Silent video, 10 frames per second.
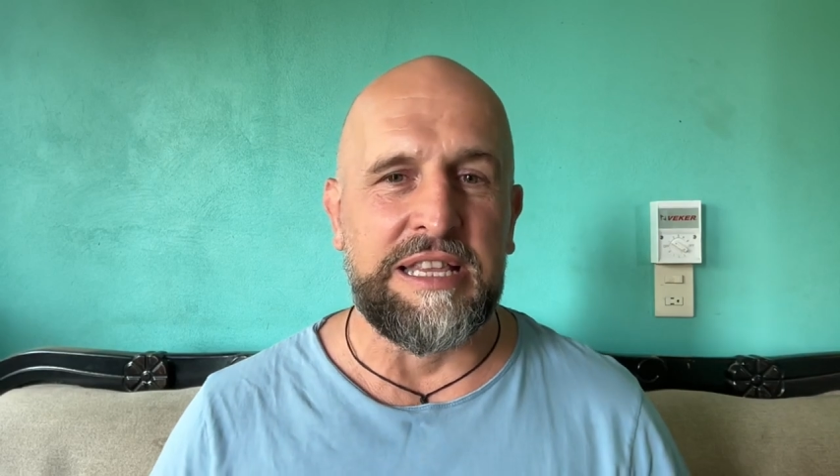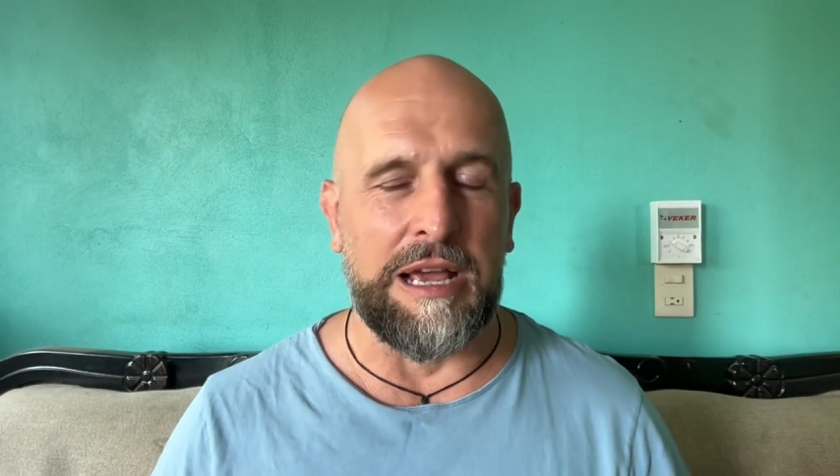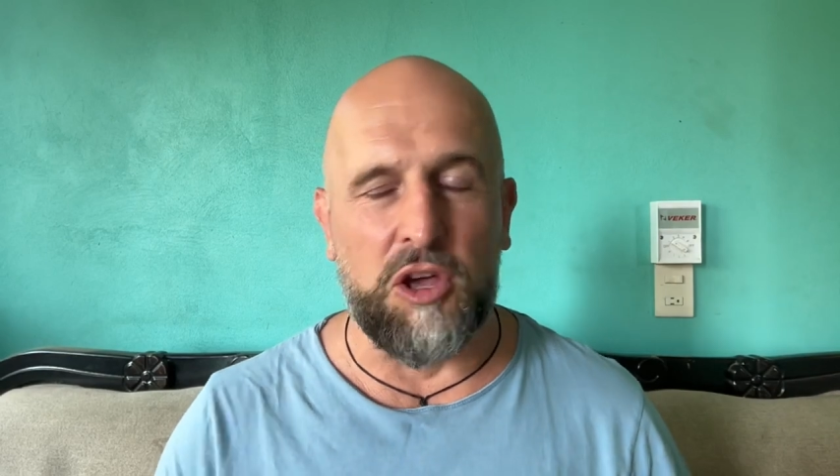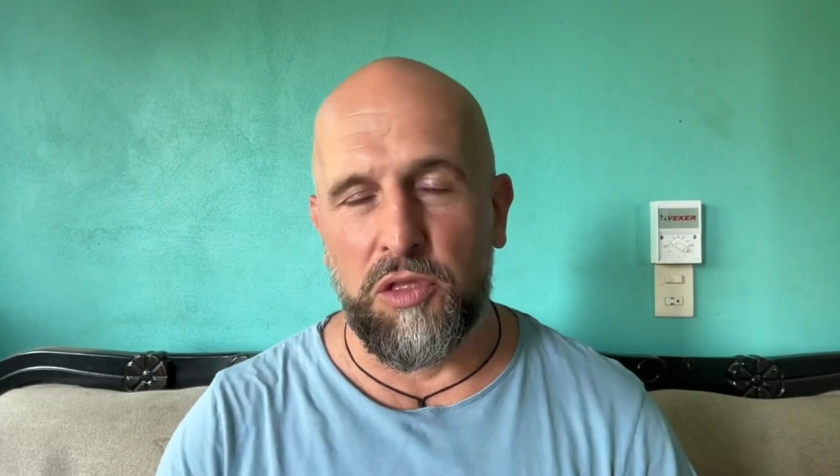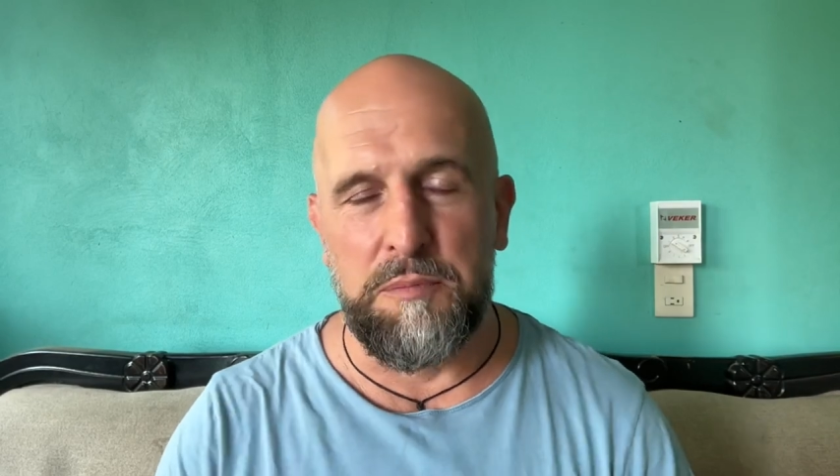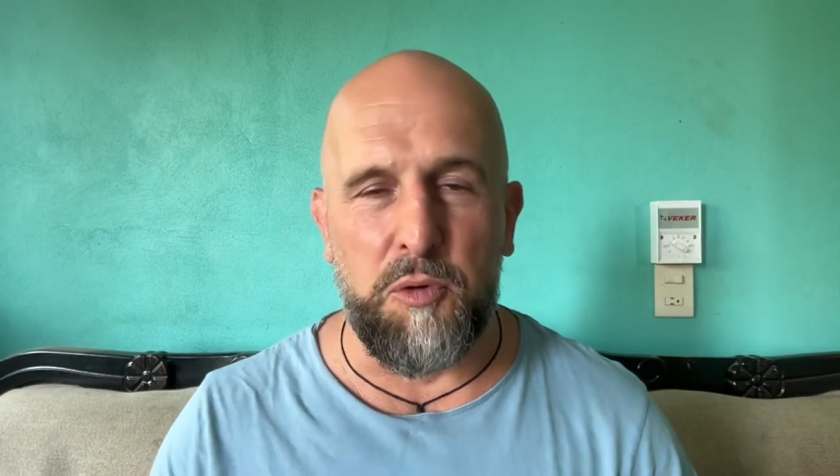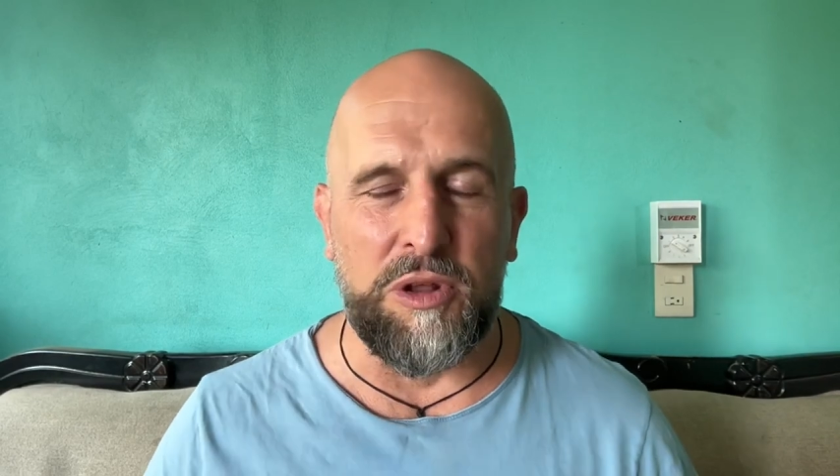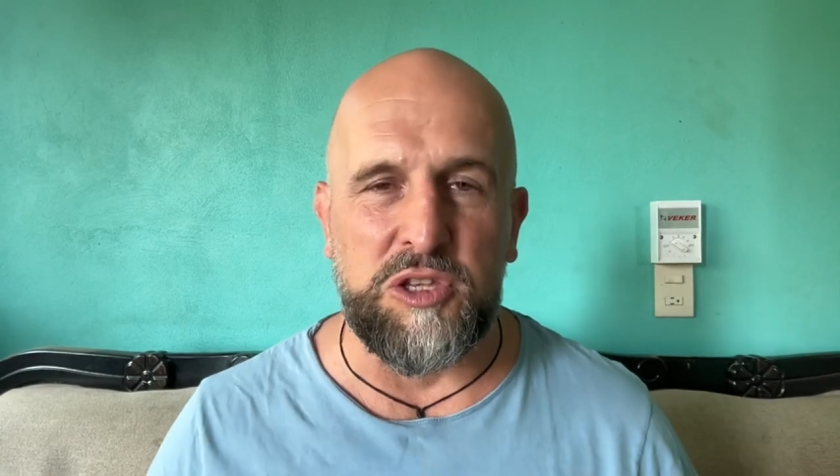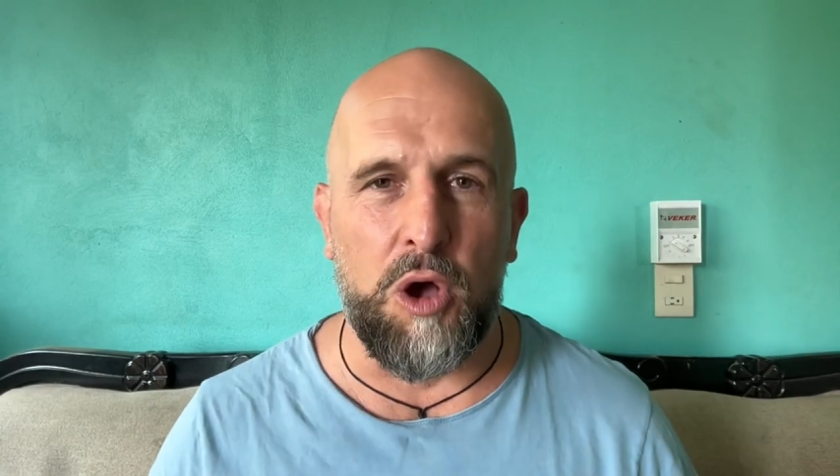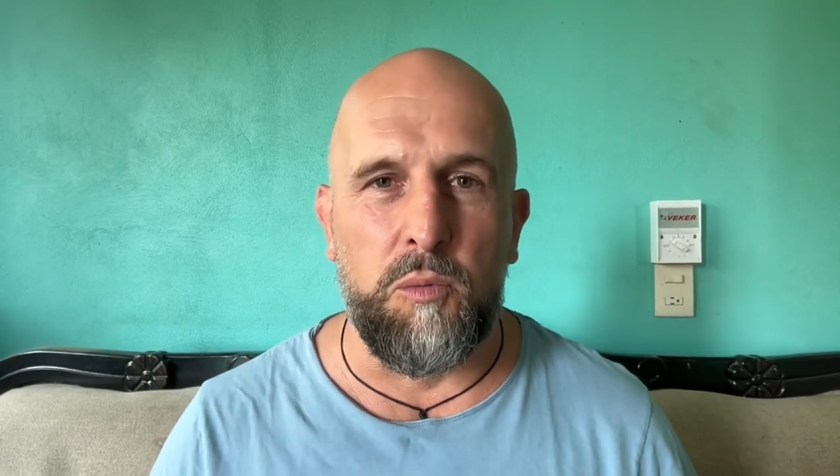They got the
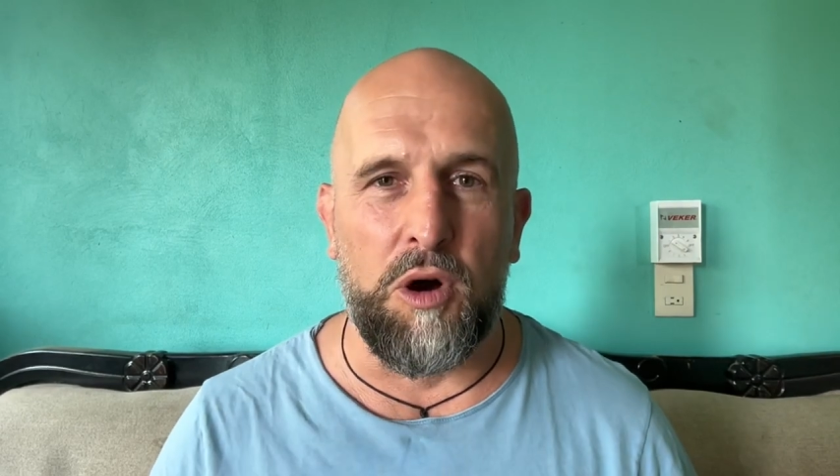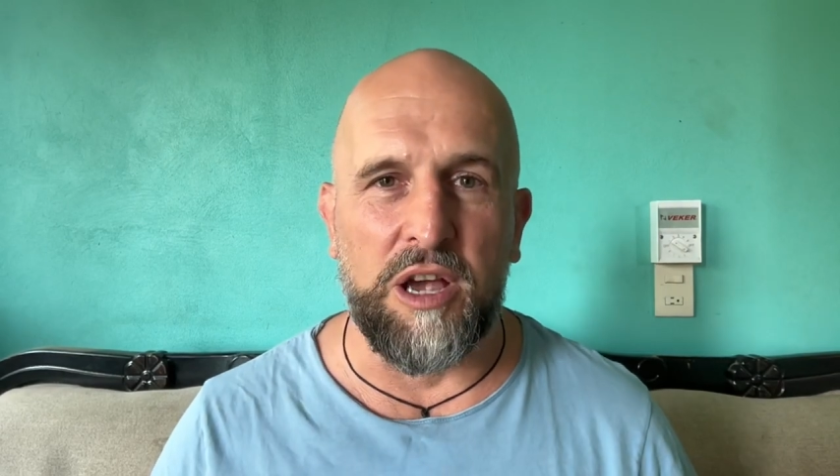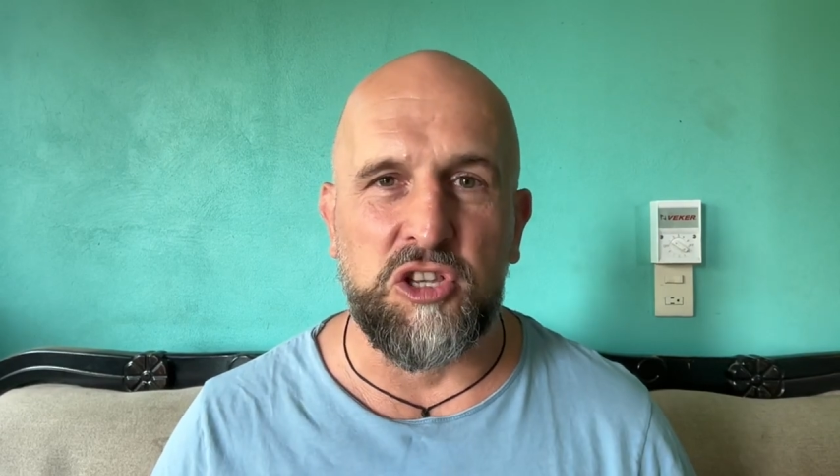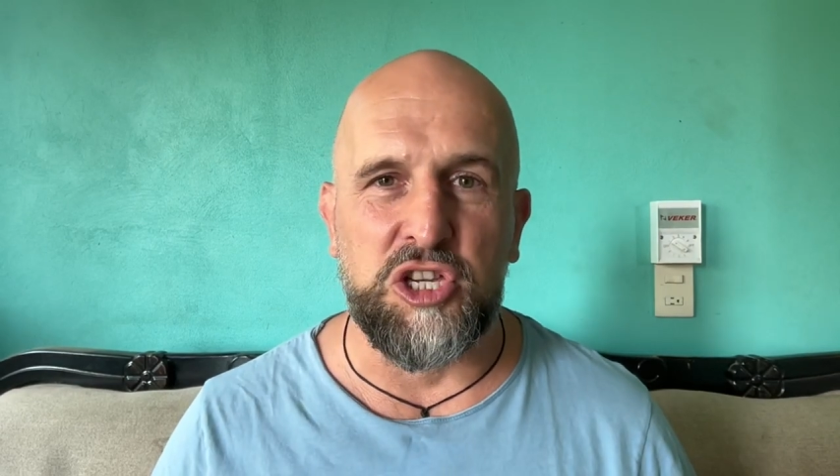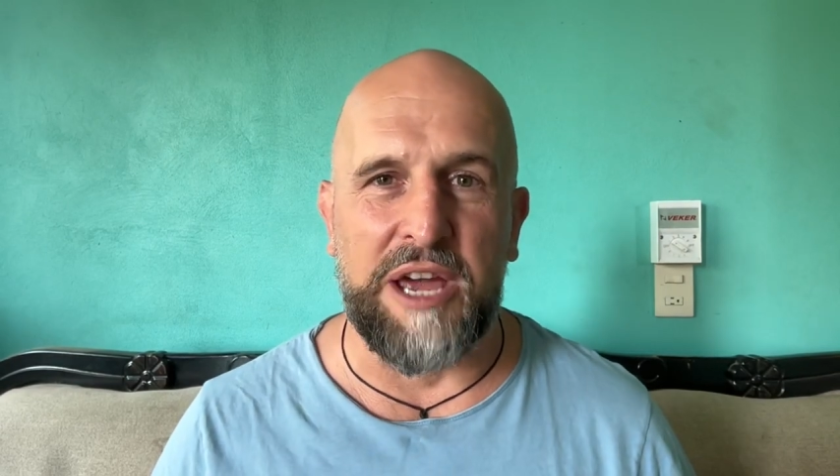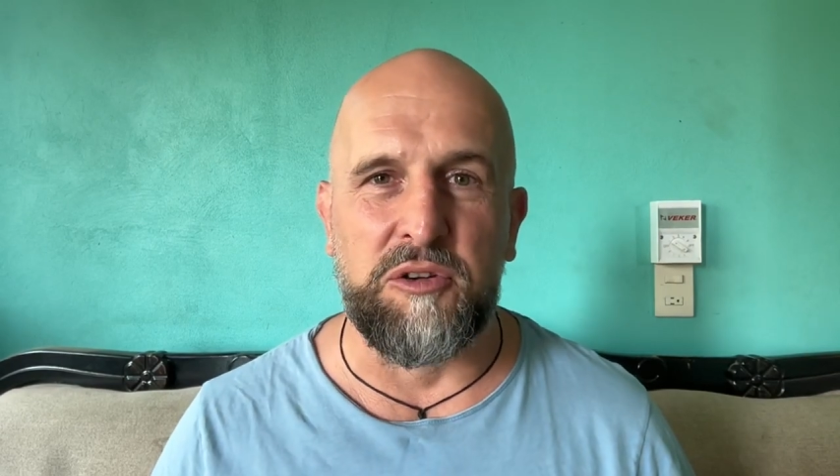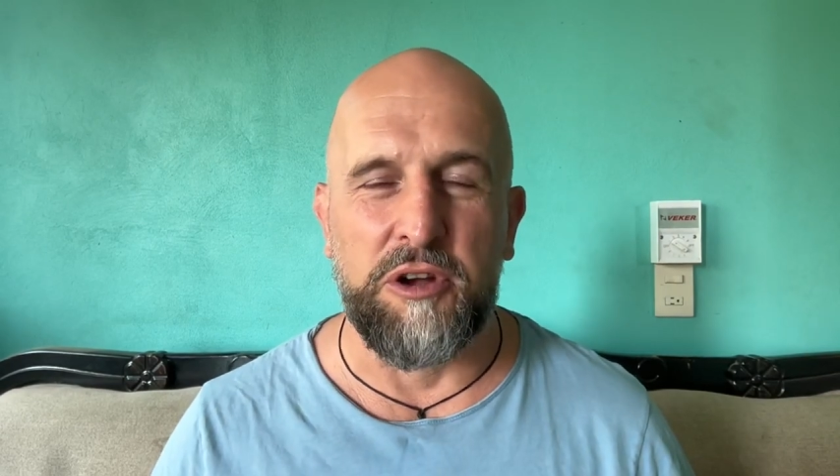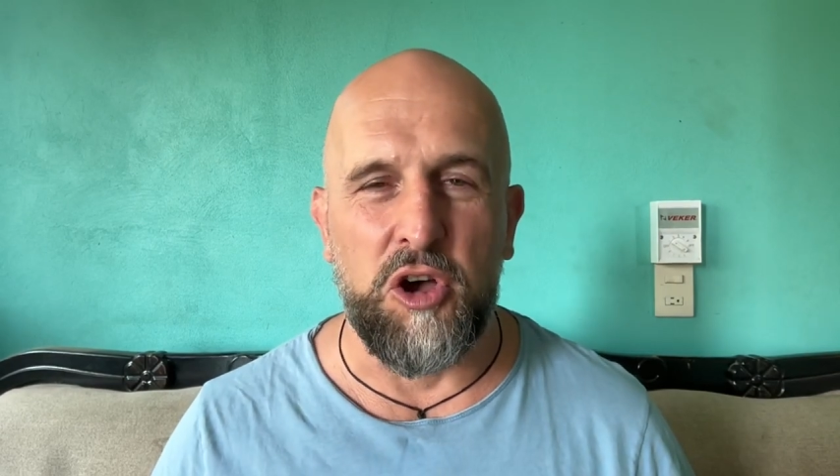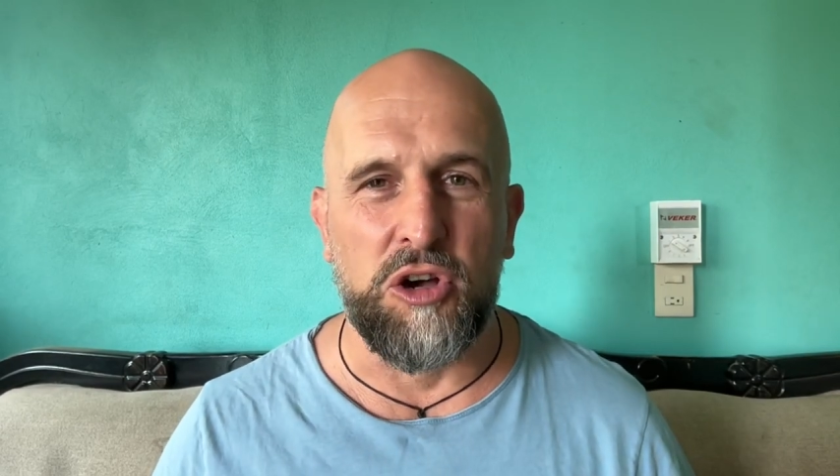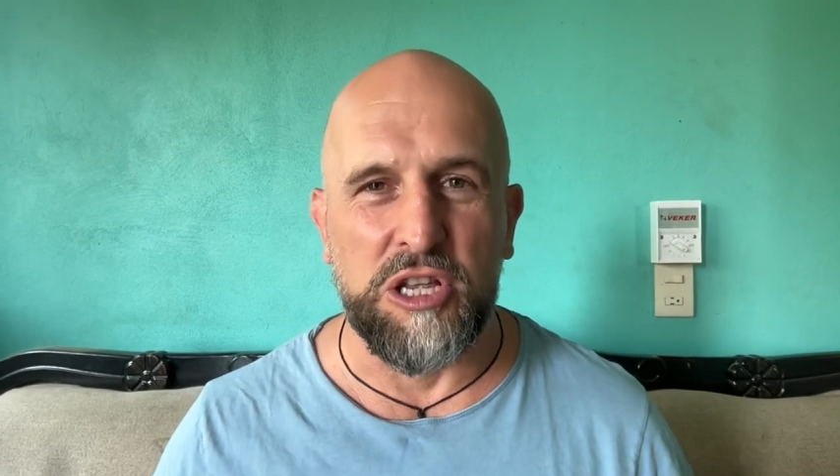ball into a wide channel
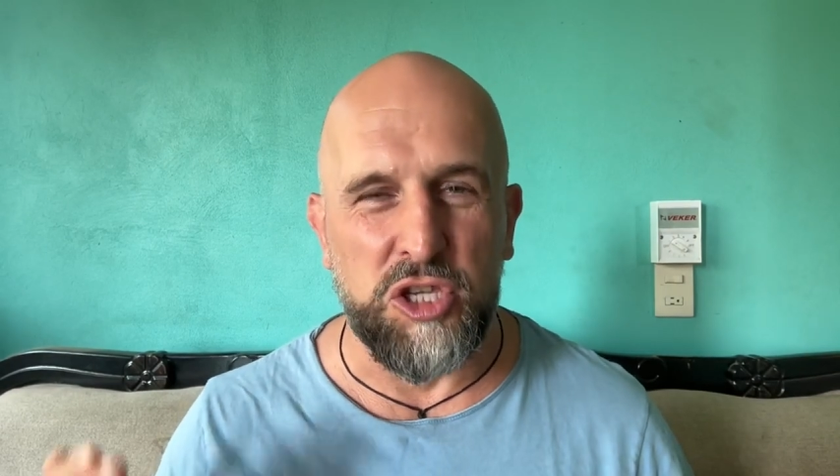and hooker